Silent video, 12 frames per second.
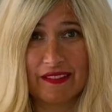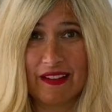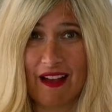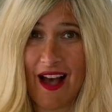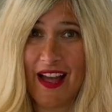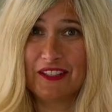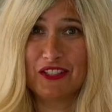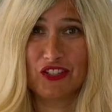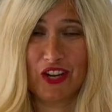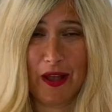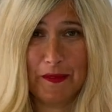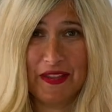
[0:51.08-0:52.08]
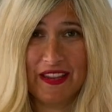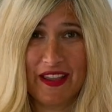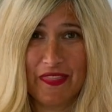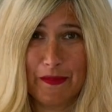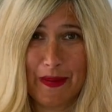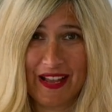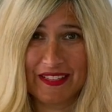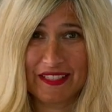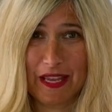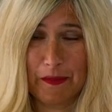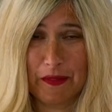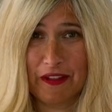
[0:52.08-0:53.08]
got shopping in the past
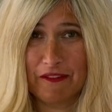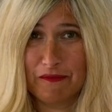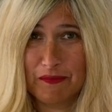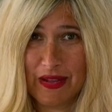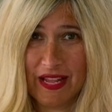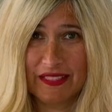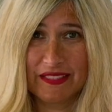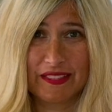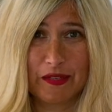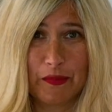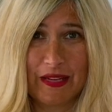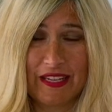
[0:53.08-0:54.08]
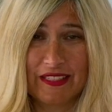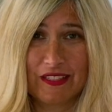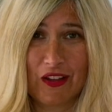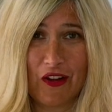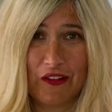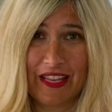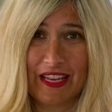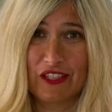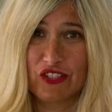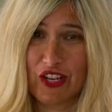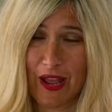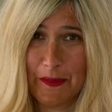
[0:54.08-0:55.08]
couple of months. So it's called a
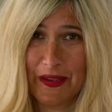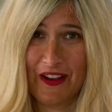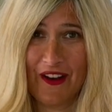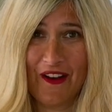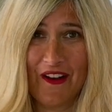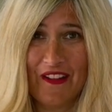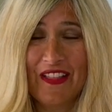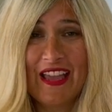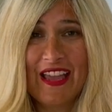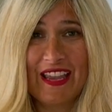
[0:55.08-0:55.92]
shopping haul.